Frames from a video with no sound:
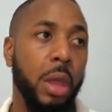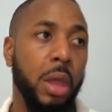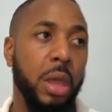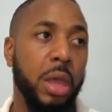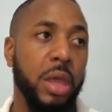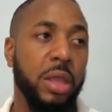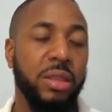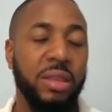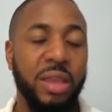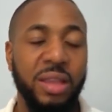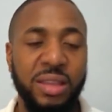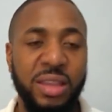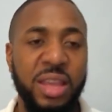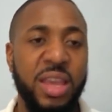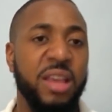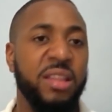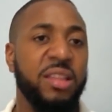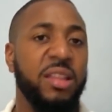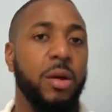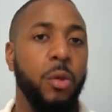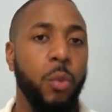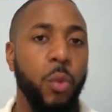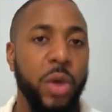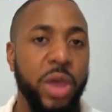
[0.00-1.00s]
it
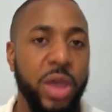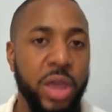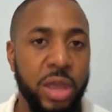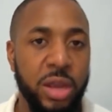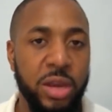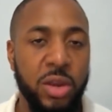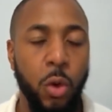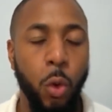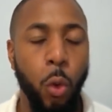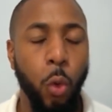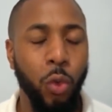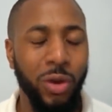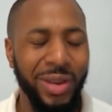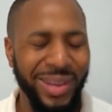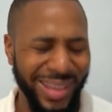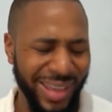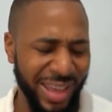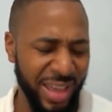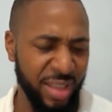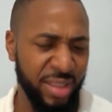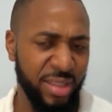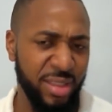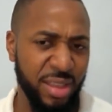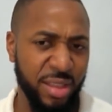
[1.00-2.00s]
takes away the whole
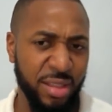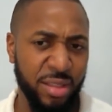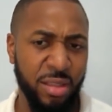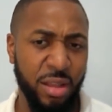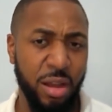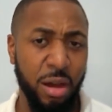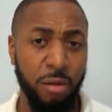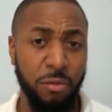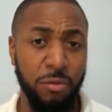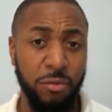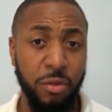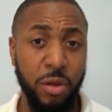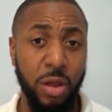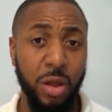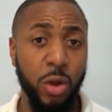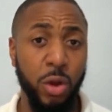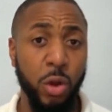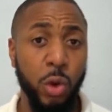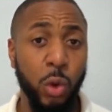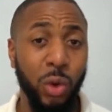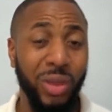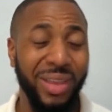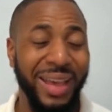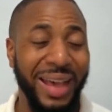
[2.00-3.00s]
essence of
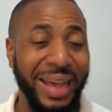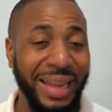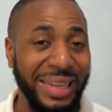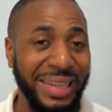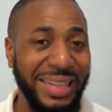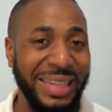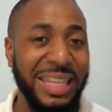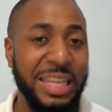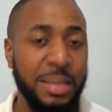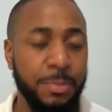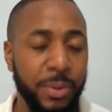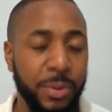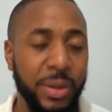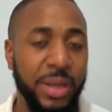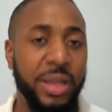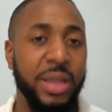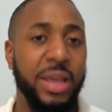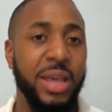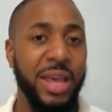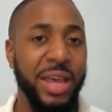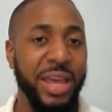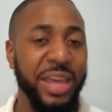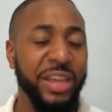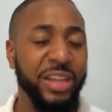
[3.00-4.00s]
look deeply
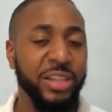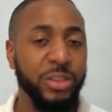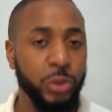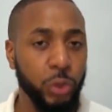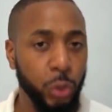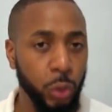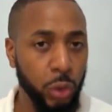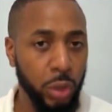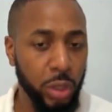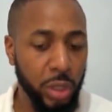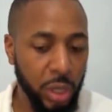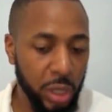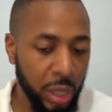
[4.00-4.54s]
into